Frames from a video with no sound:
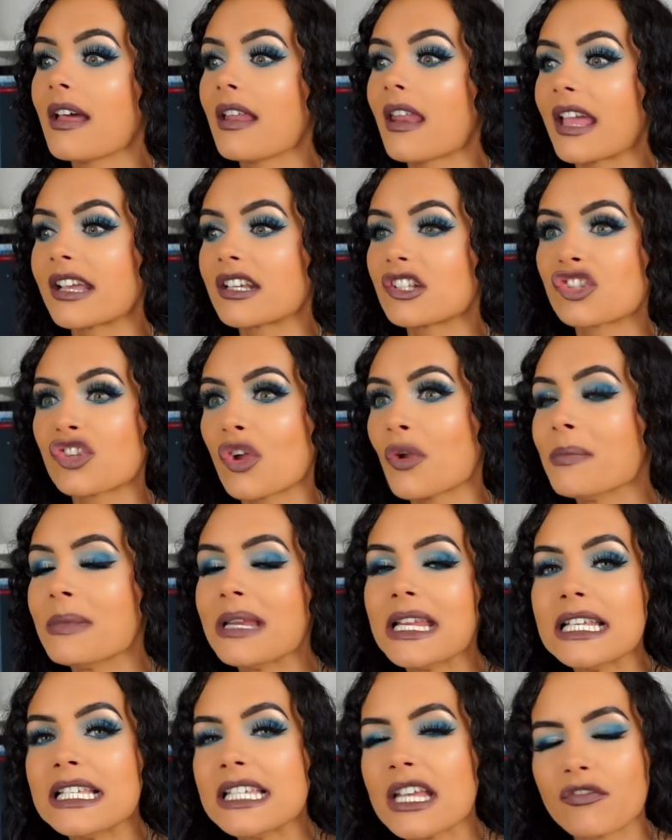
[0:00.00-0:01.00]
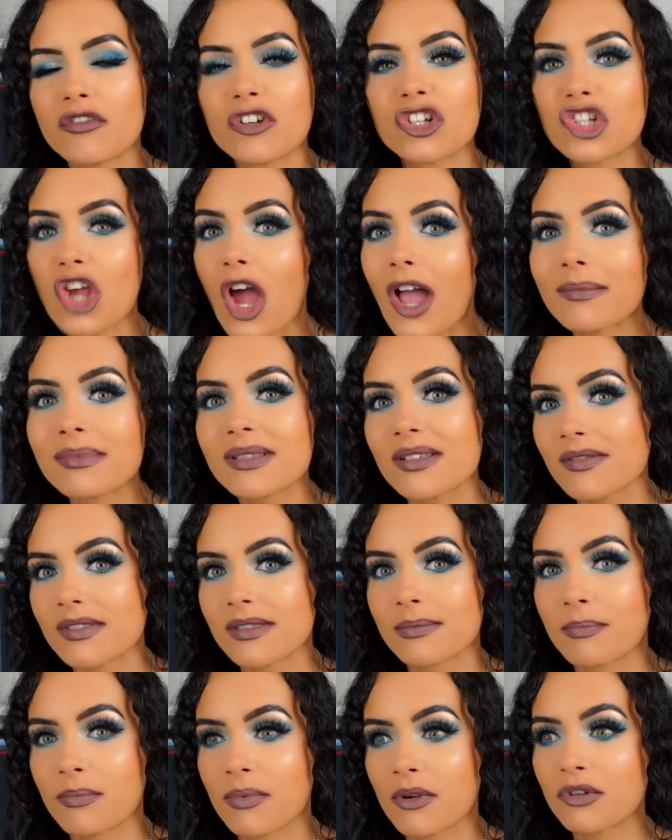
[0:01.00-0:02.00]
like so many different types of
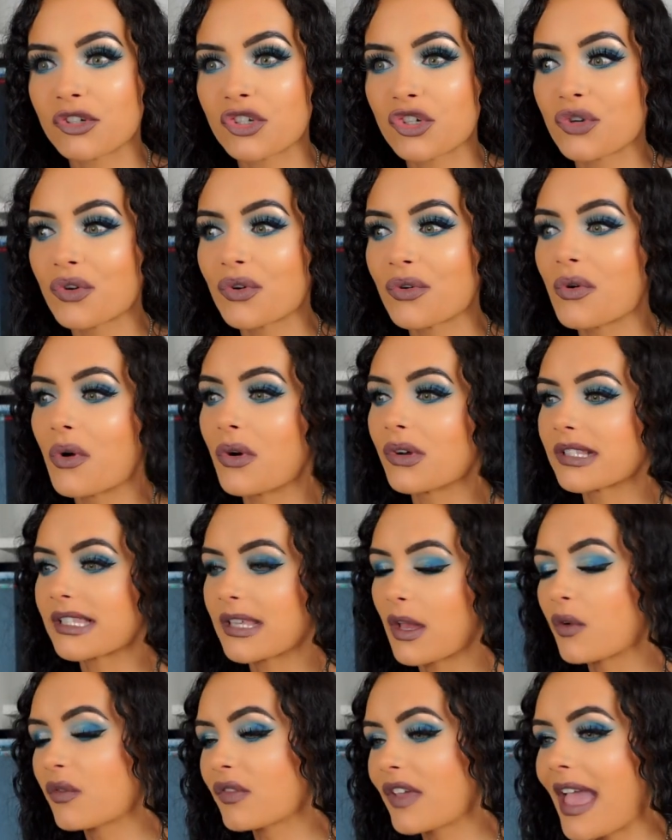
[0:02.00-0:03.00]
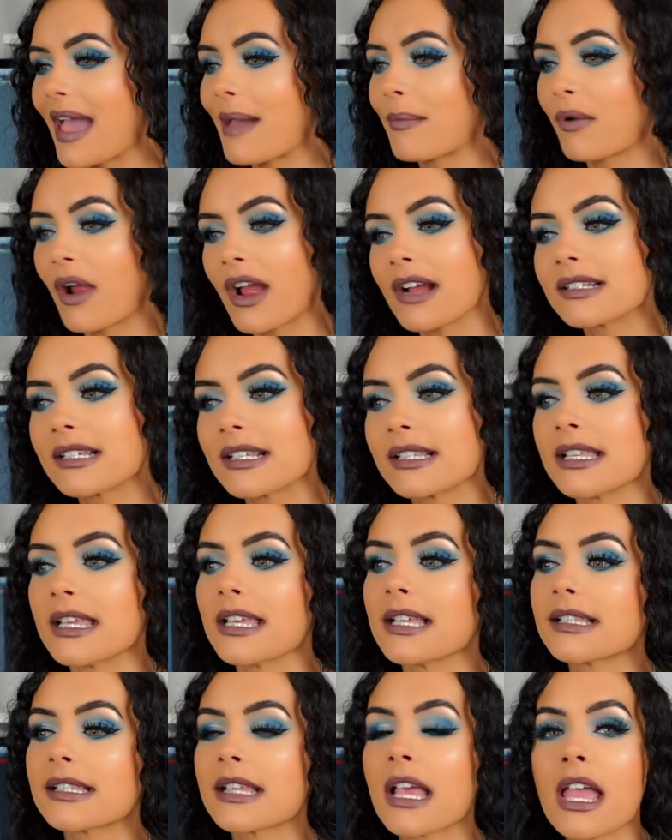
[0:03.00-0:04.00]
spiritual or self-care
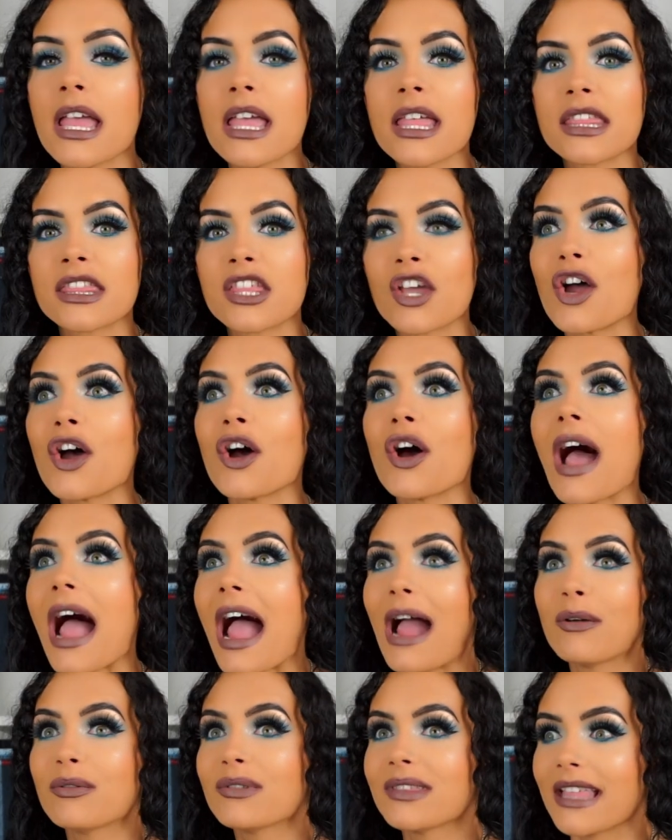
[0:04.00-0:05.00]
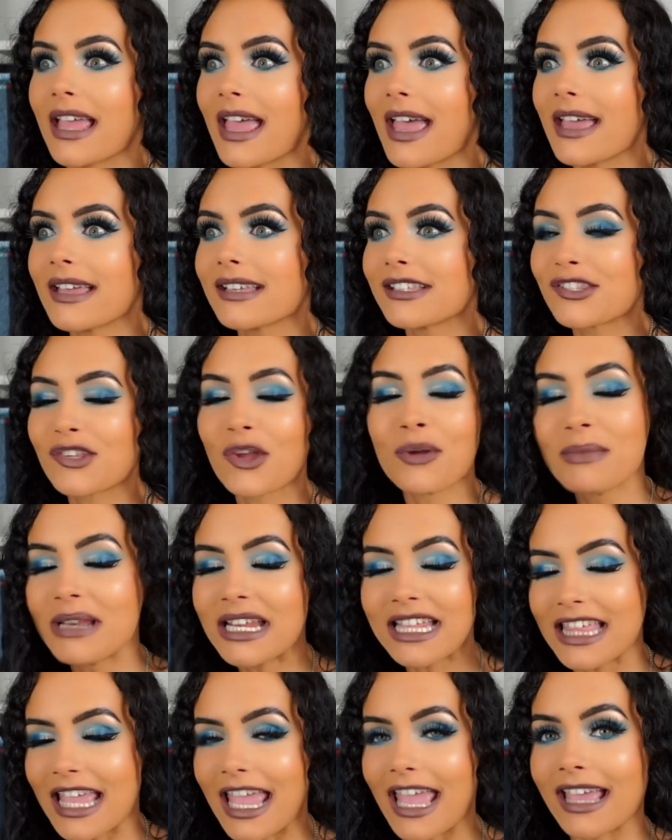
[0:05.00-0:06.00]
practices that are out there, so
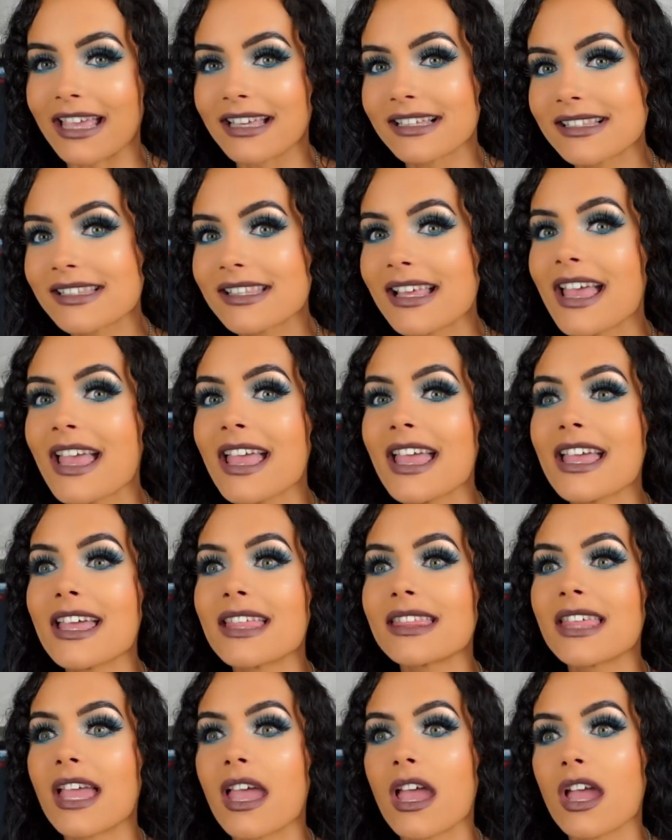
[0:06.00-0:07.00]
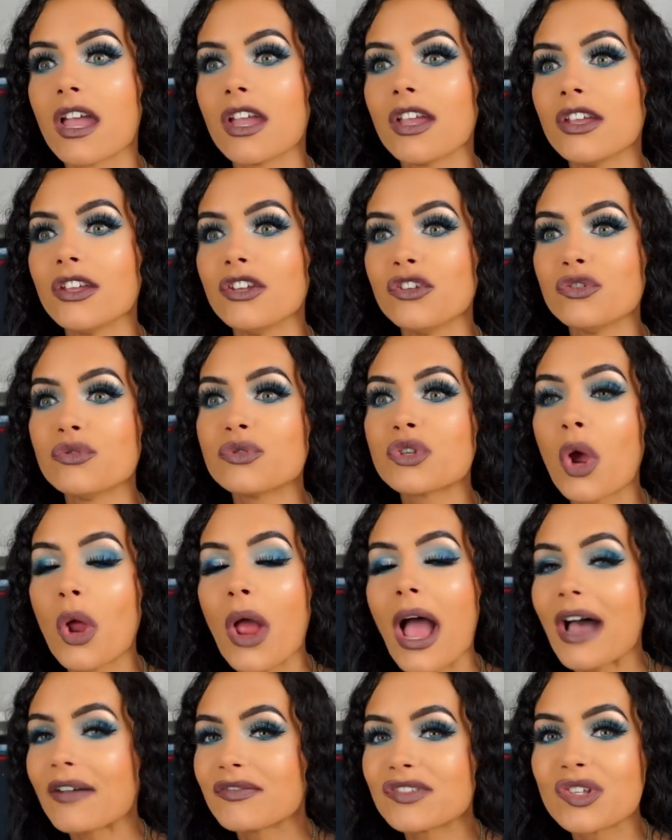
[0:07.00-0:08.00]
many things that you
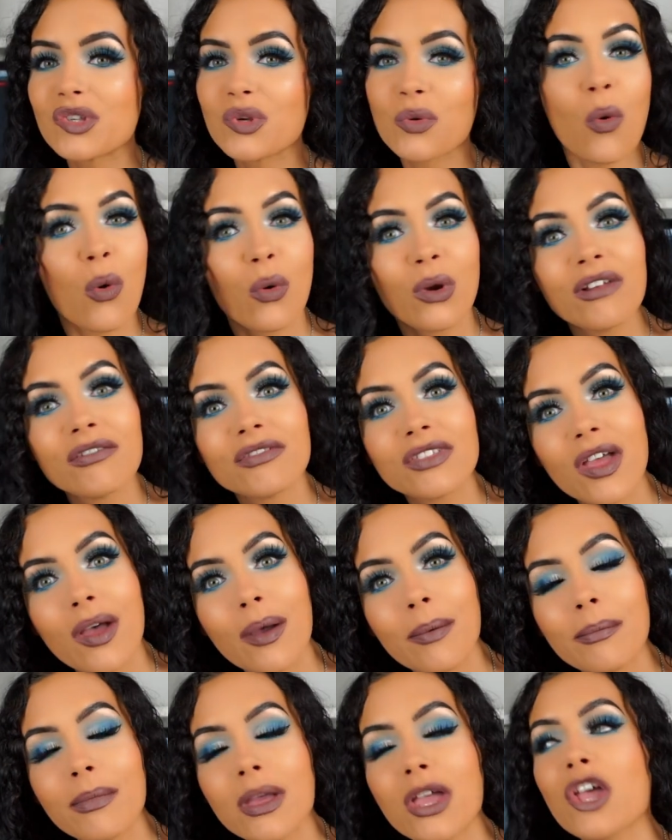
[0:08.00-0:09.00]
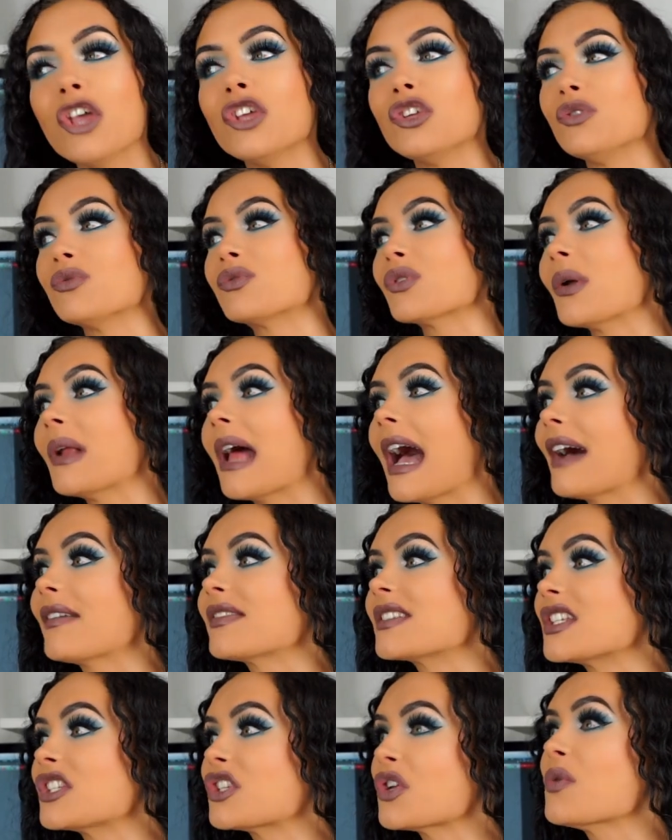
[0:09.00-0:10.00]
don't have to do all of them. You don't
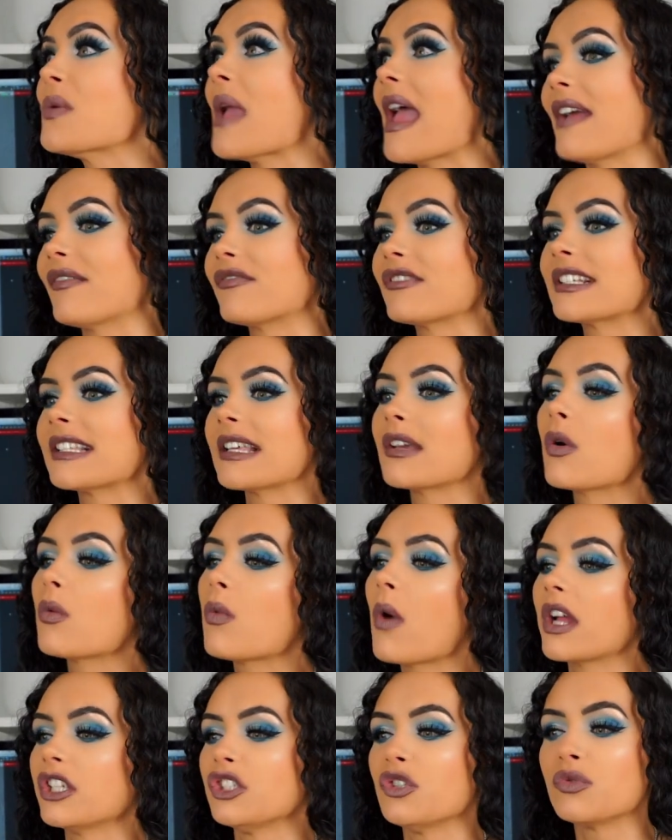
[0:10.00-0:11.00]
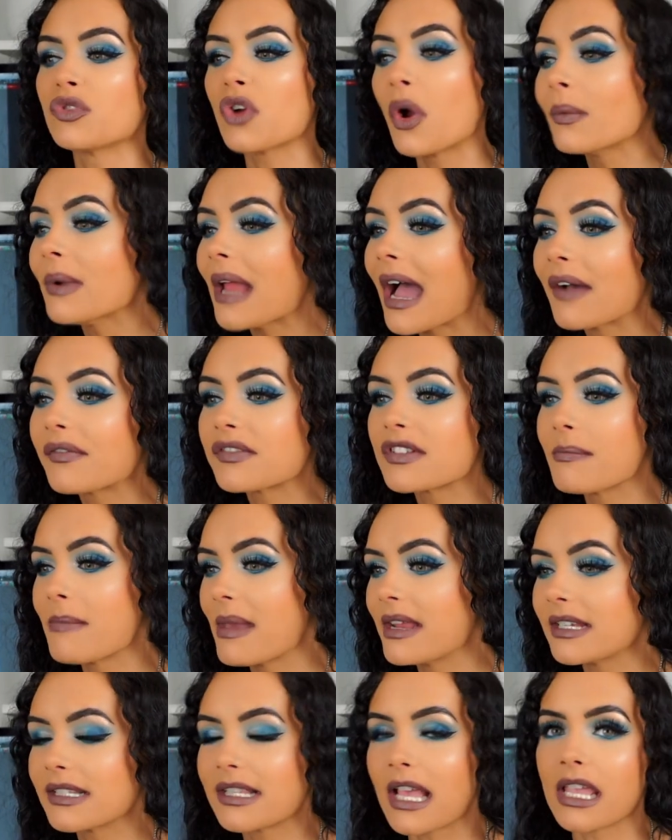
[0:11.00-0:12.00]
have to do every single one. You don't have to
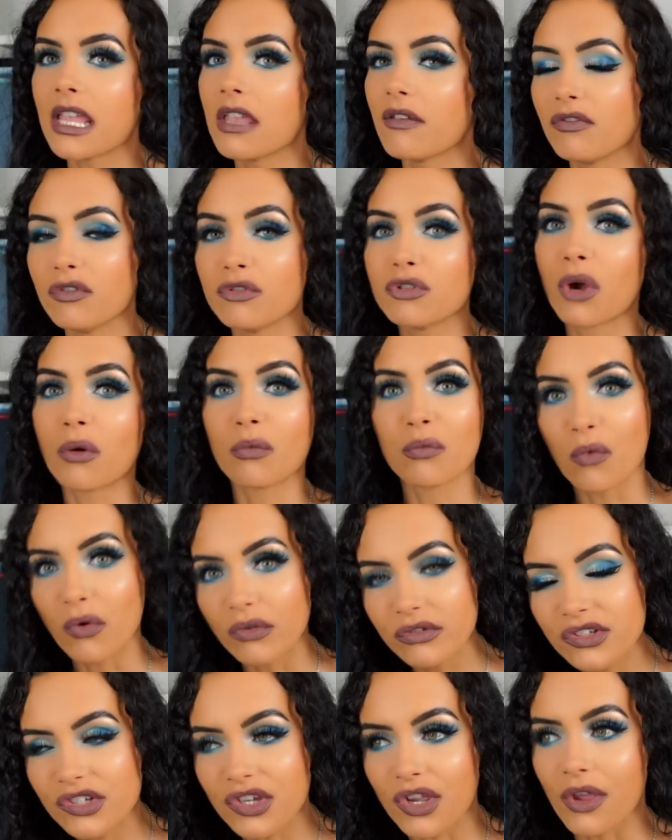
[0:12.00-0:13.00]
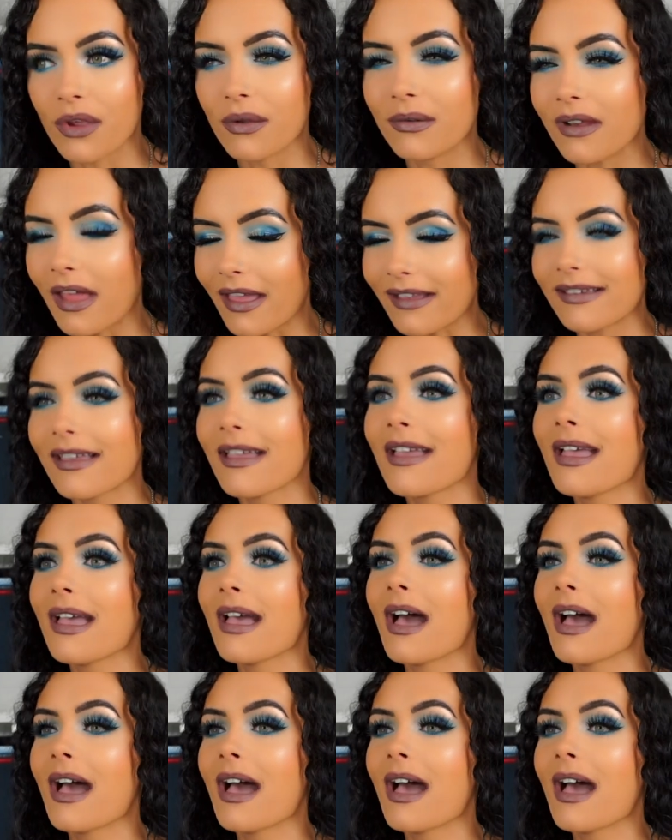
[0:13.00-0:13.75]
meditate if you don't want to. Like,